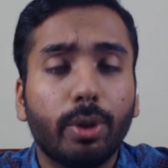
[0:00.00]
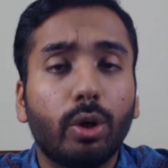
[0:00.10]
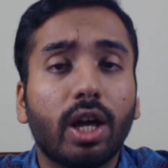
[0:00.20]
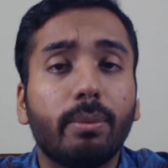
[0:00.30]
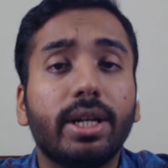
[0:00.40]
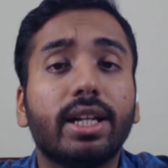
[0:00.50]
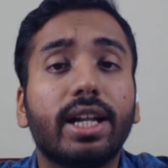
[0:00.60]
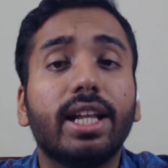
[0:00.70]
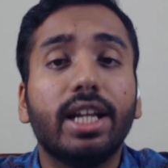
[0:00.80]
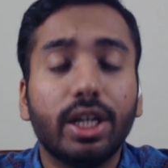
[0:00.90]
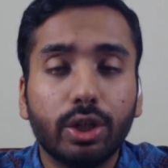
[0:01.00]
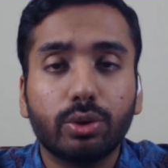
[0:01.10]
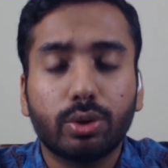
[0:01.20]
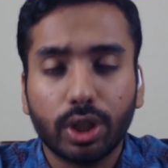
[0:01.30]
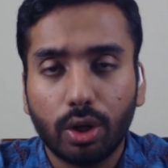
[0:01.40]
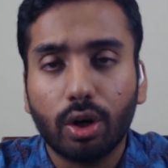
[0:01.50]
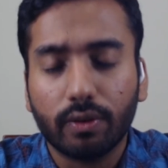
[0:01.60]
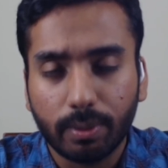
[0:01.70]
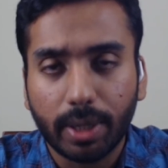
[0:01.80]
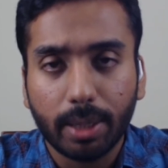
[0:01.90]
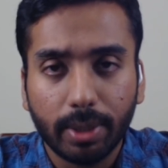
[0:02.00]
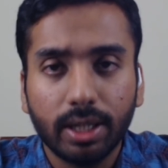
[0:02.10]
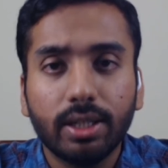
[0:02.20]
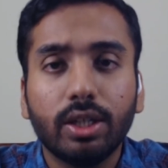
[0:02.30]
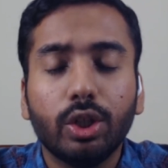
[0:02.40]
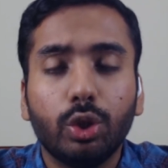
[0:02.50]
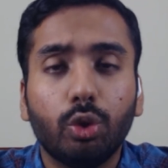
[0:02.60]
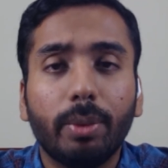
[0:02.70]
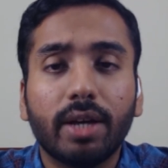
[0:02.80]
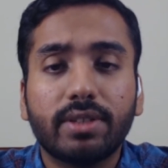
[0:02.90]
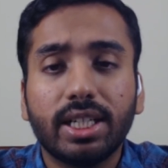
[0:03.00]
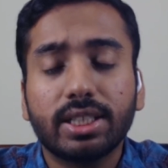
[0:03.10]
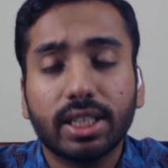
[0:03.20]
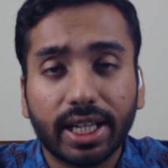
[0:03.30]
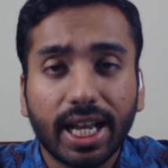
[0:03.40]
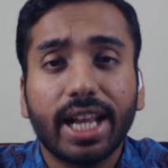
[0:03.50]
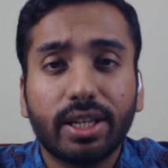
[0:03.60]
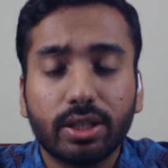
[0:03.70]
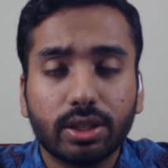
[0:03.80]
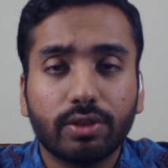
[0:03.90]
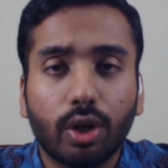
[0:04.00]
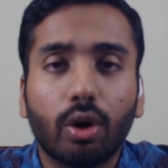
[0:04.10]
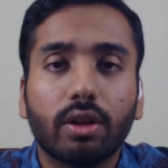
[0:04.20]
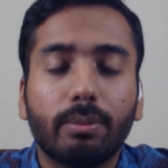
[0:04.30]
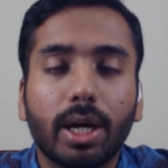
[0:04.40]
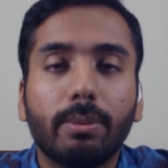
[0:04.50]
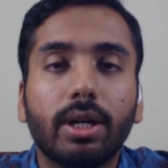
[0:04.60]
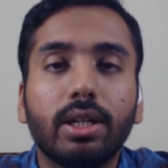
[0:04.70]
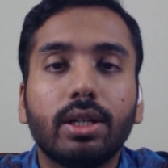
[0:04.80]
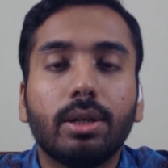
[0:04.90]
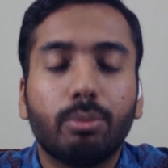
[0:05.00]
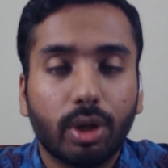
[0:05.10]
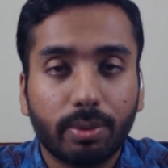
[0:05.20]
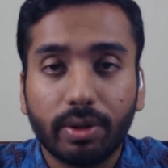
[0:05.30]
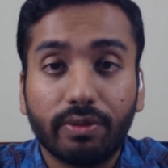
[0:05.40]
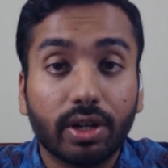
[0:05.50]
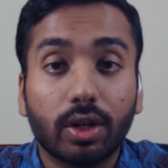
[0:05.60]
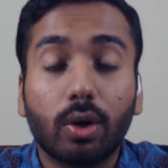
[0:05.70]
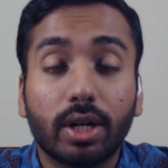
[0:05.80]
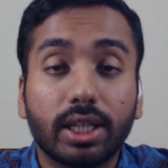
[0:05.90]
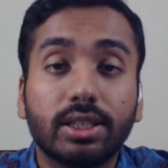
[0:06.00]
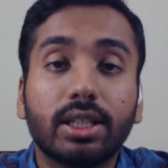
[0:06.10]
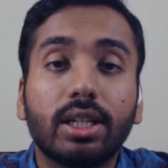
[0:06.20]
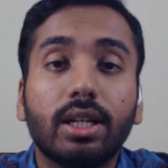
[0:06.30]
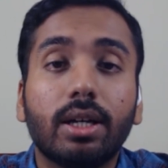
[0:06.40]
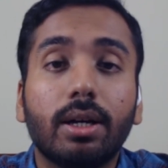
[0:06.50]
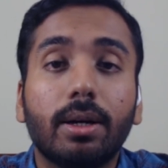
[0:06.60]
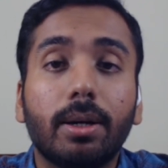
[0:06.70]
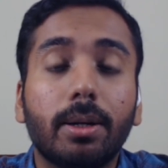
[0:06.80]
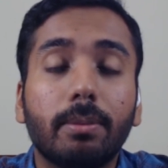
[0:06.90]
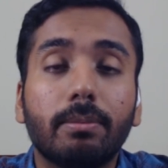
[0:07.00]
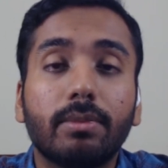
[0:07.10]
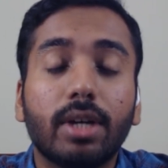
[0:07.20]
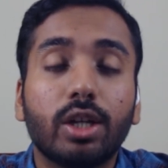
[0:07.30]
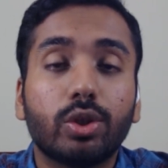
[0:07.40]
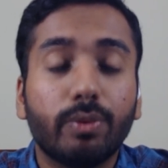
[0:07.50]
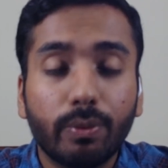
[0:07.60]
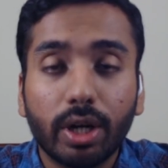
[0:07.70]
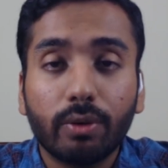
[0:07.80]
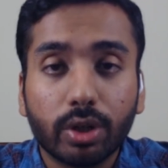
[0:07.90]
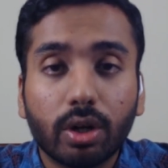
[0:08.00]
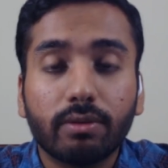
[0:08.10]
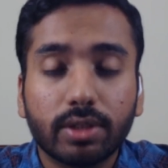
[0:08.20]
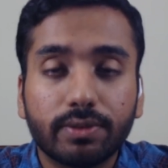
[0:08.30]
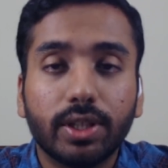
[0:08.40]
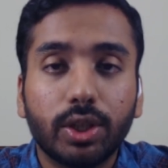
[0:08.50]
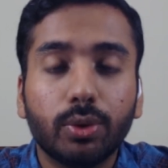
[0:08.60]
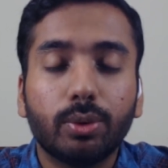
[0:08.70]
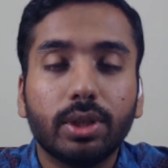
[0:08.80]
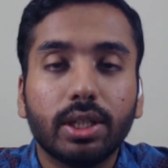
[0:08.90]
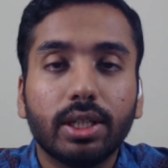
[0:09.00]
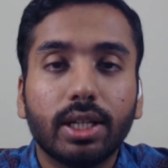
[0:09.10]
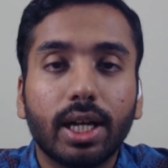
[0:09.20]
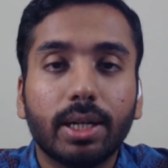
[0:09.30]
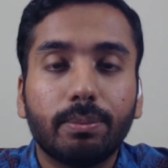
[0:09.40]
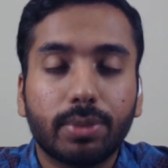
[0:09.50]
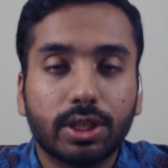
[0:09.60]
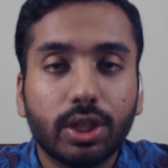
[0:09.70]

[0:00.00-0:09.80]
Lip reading: not have been really introduced to the God of the Bible. You may have seen certain caricatures of the God of the Bible put up in different contexts. And so we would love to converse with you and present